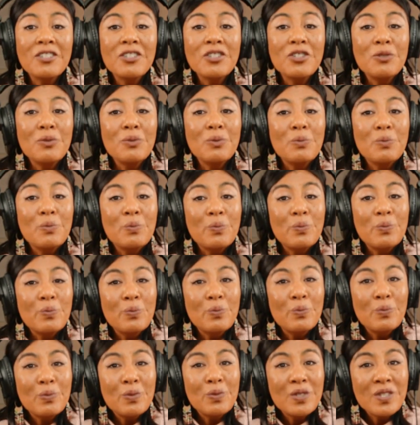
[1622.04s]
you
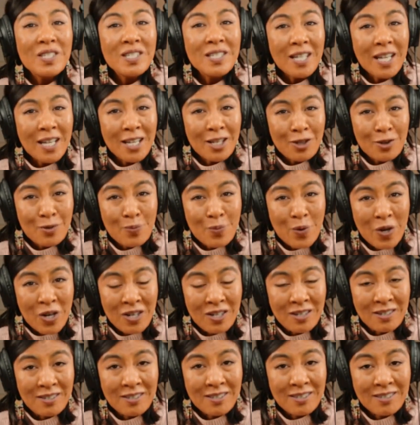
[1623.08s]
say you
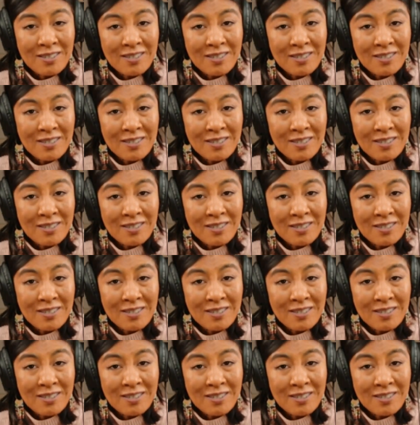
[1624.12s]
want?